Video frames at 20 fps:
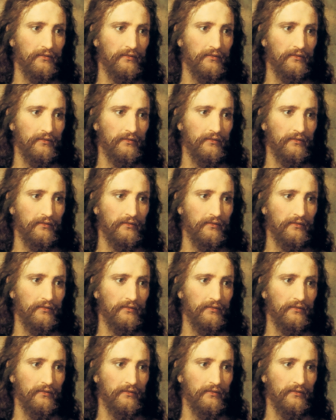
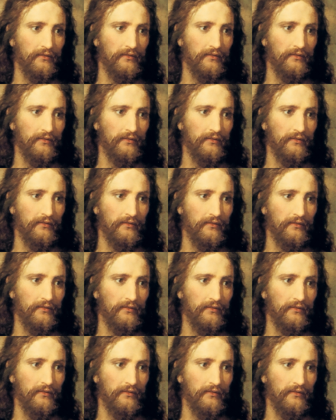
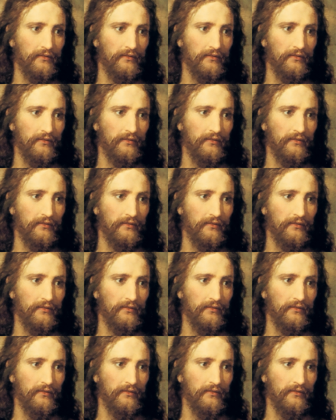
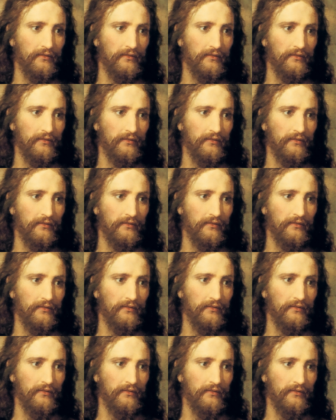
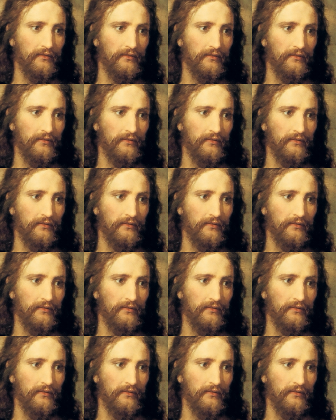Nobody speaks.